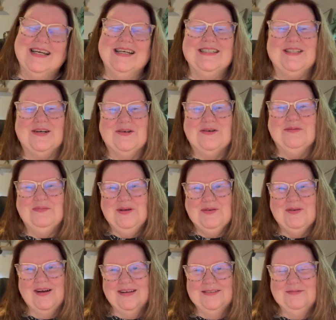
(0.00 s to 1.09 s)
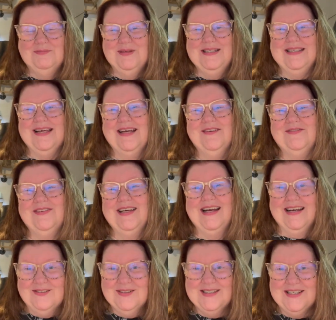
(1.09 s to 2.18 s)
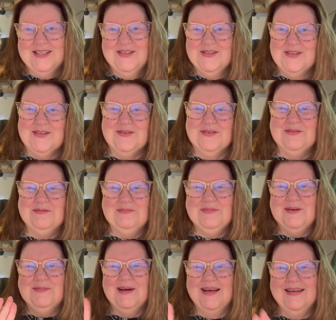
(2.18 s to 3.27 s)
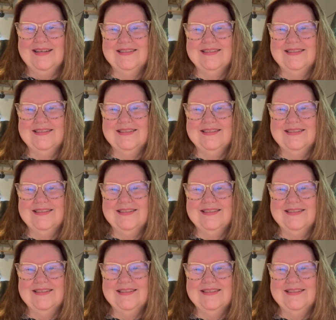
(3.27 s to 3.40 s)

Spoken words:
So be well, be safe, and I will see you soon. Bye-bye.